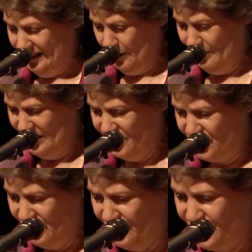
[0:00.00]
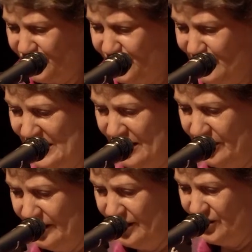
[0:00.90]
Let me instance 3
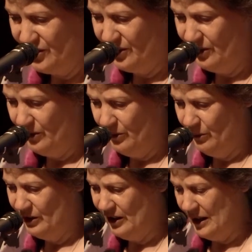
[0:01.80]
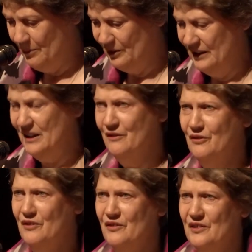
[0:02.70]
areas where I
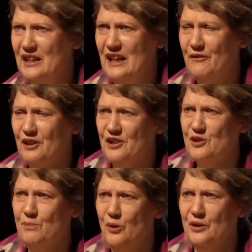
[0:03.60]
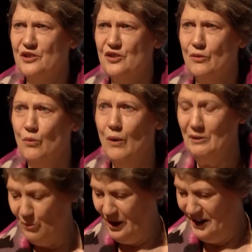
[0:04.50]
believe the evidence points
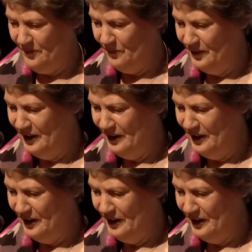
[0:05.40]
one way,